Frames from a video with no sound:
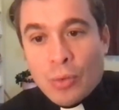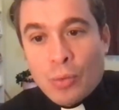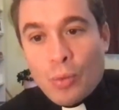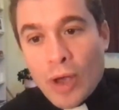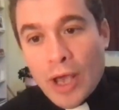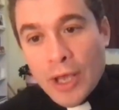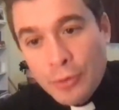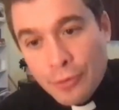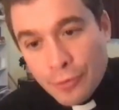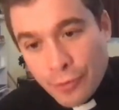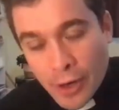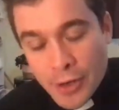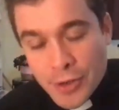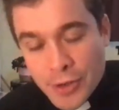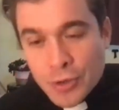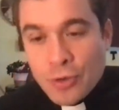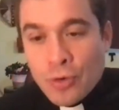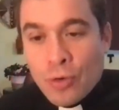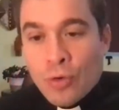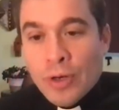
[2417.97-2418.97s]
where you find
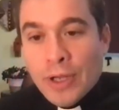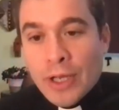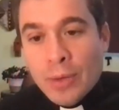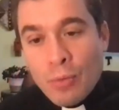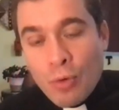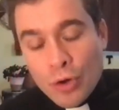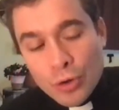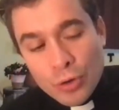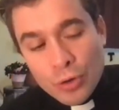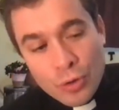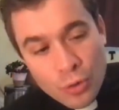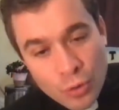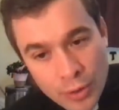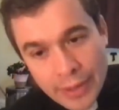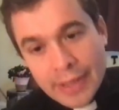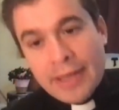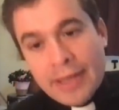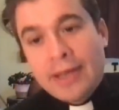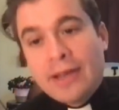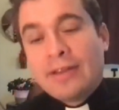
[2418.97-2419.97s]
your calling and what your
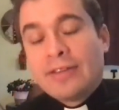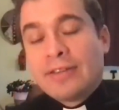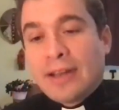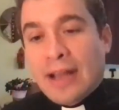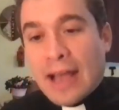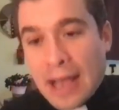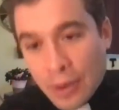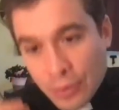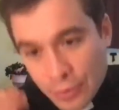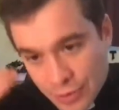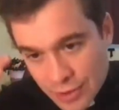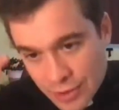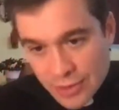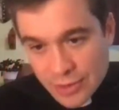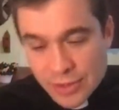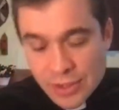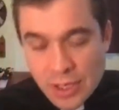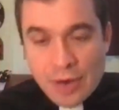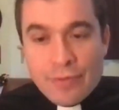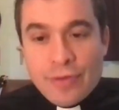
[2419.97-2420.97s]
calling is and how to
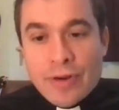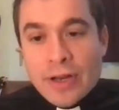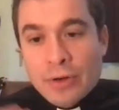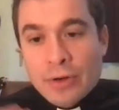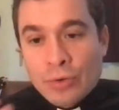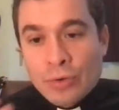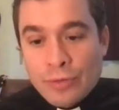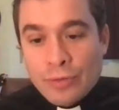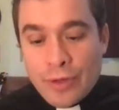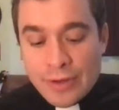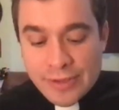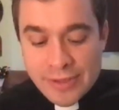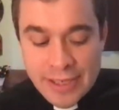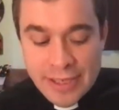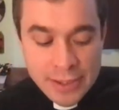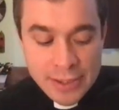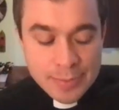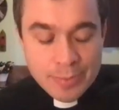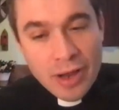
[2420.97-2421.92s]
discover it and all of those things.